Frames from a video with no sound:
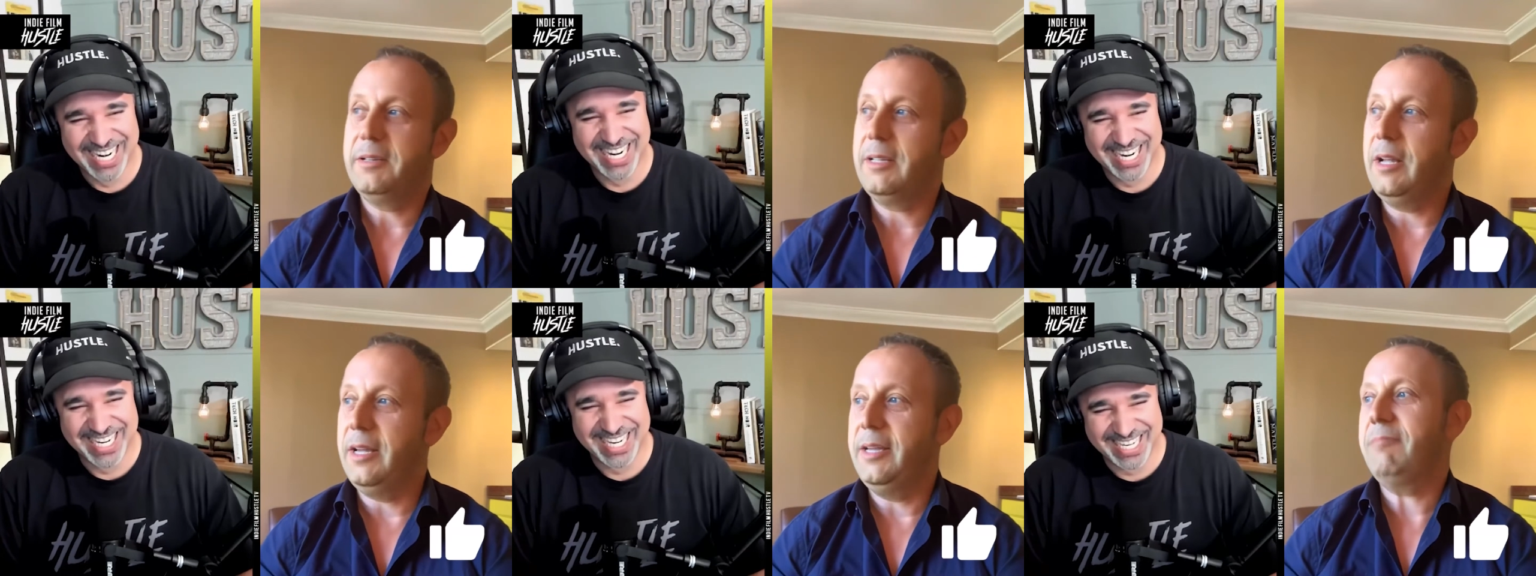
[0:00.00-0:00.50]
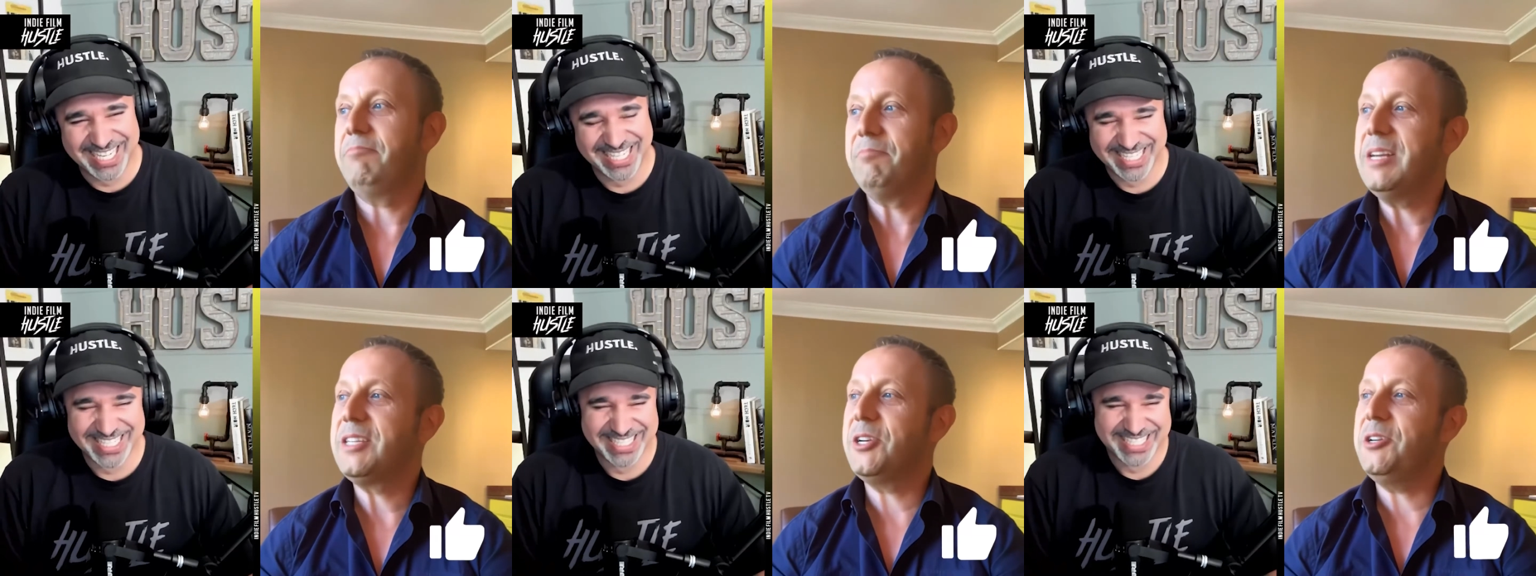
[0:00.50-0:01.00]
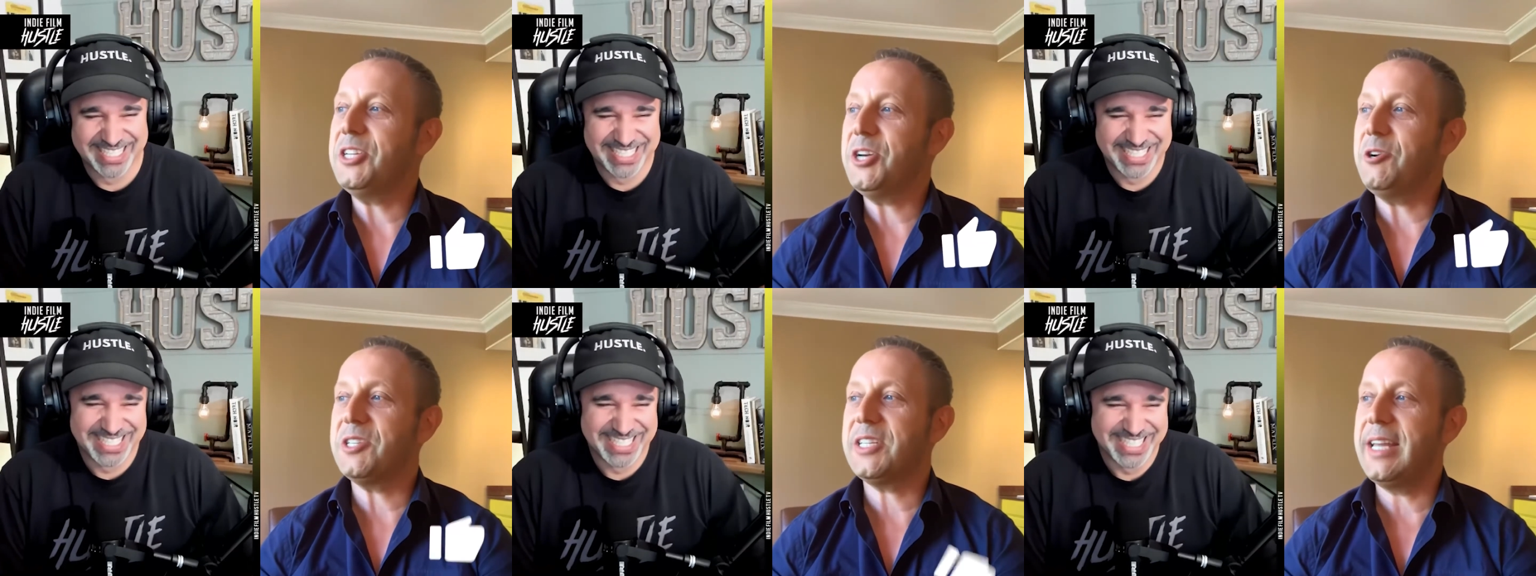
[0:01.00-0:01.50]
Speaker 1: Like, as soon as I
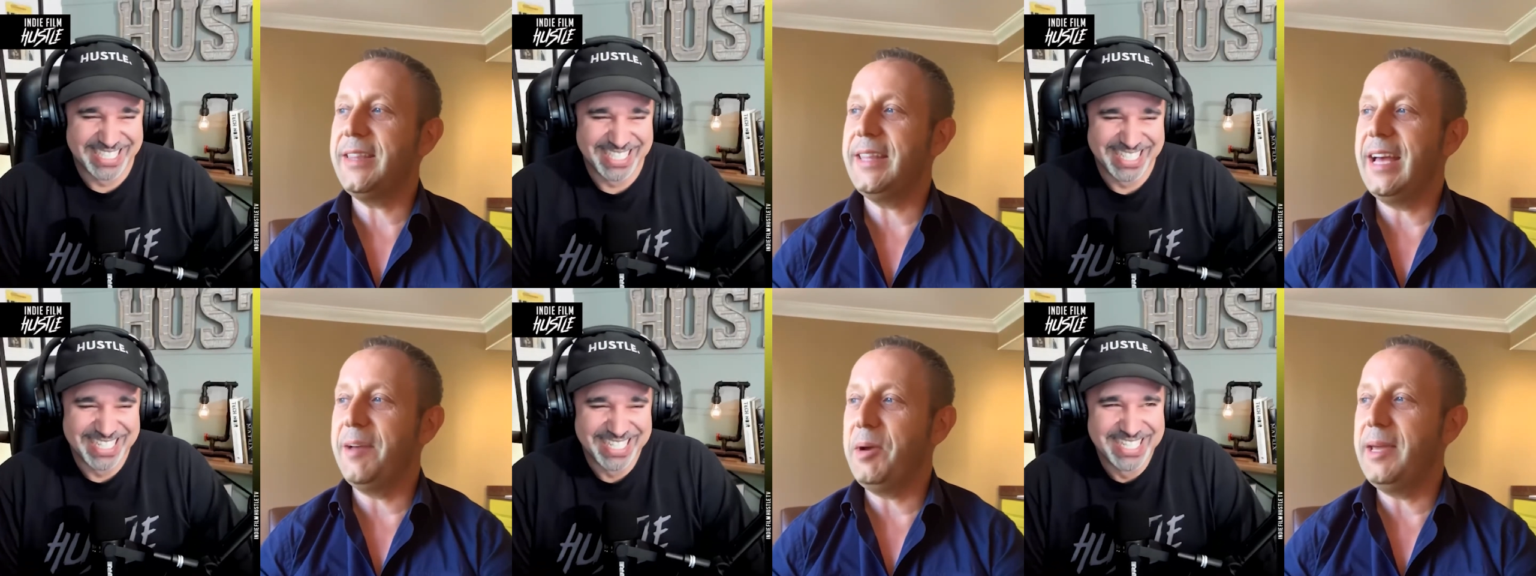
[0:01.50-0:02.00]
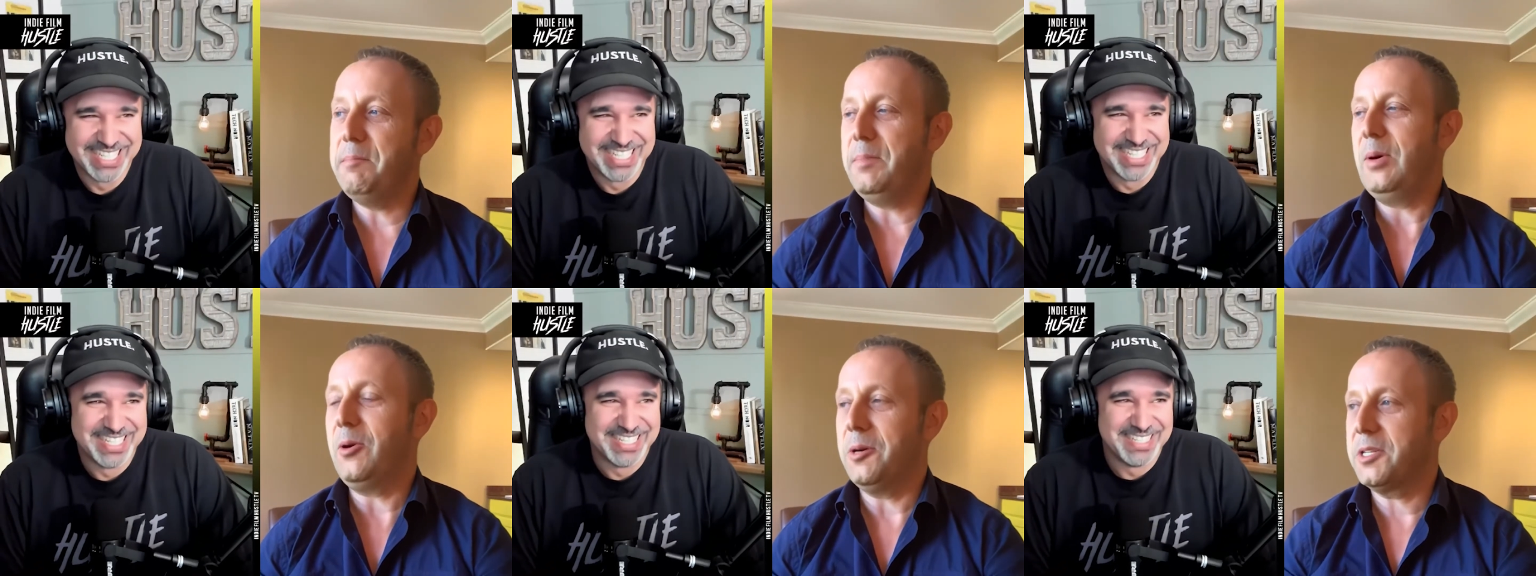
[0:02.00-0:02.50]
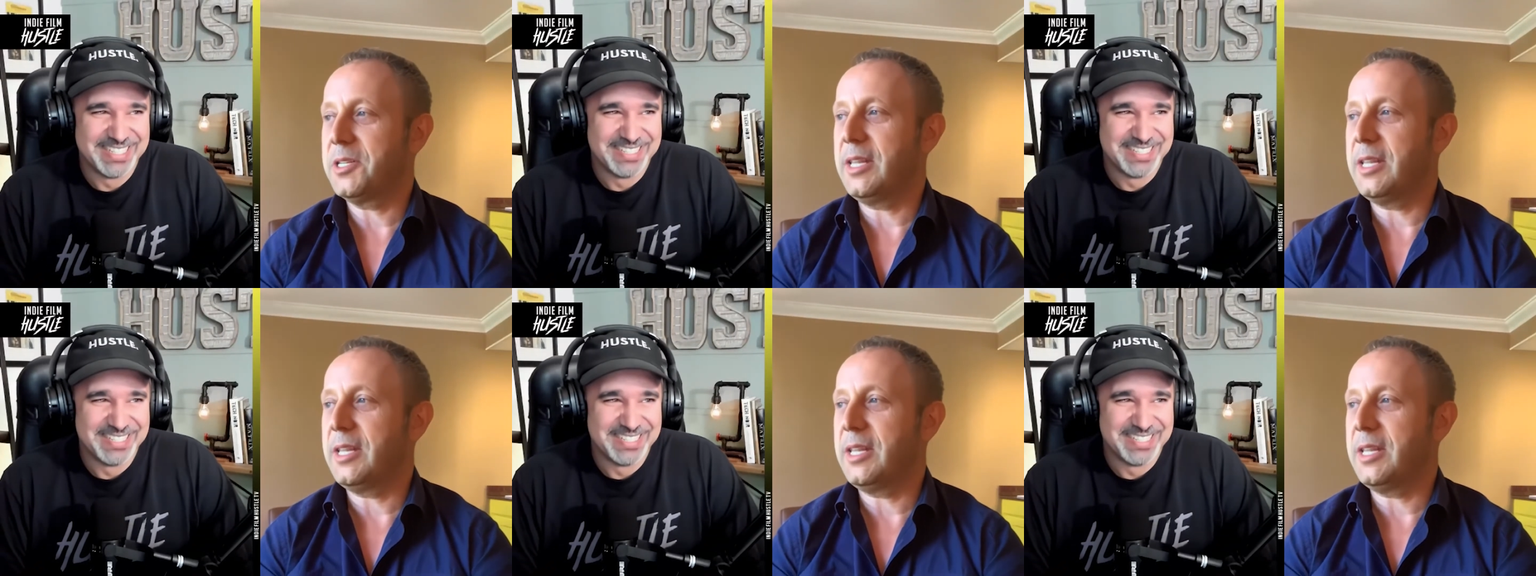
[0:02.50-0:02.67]
got sent that in my inbox,